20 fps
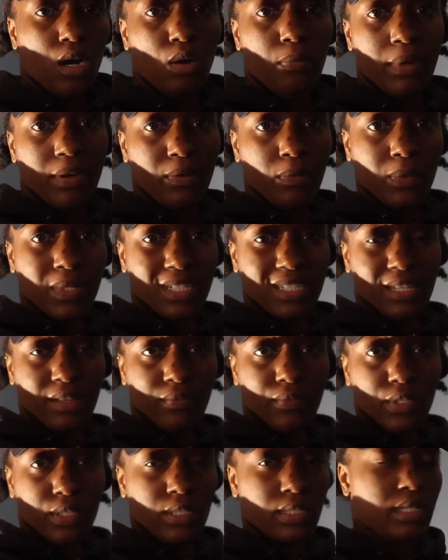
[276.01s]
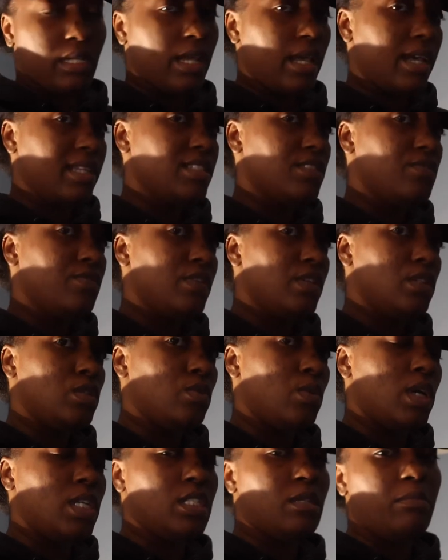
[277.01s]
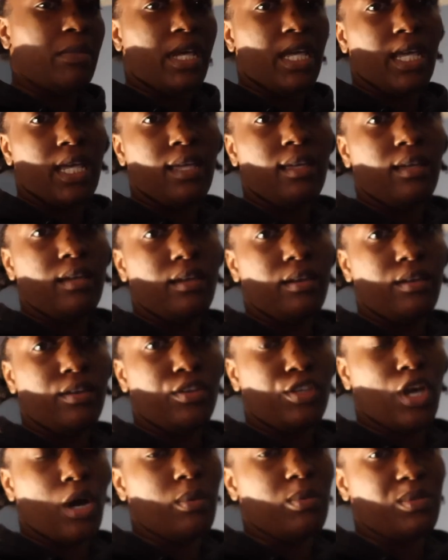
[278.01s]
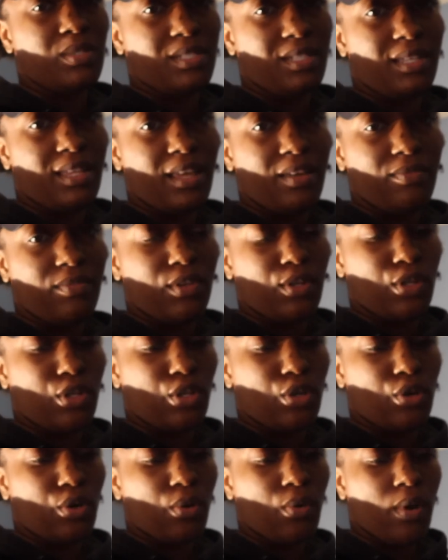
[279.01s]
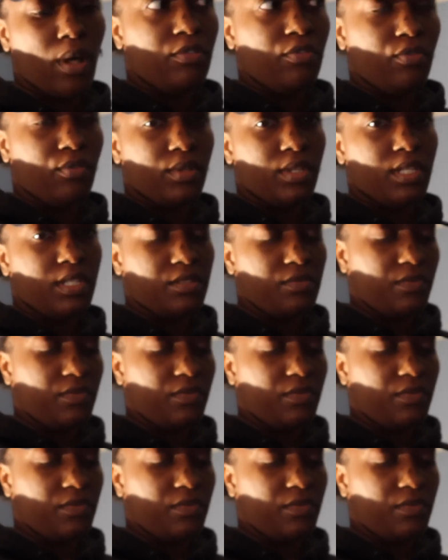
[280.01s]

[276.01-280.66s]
hope everyone is having a good day. I just finished washing my hair. Y'all will see that video before this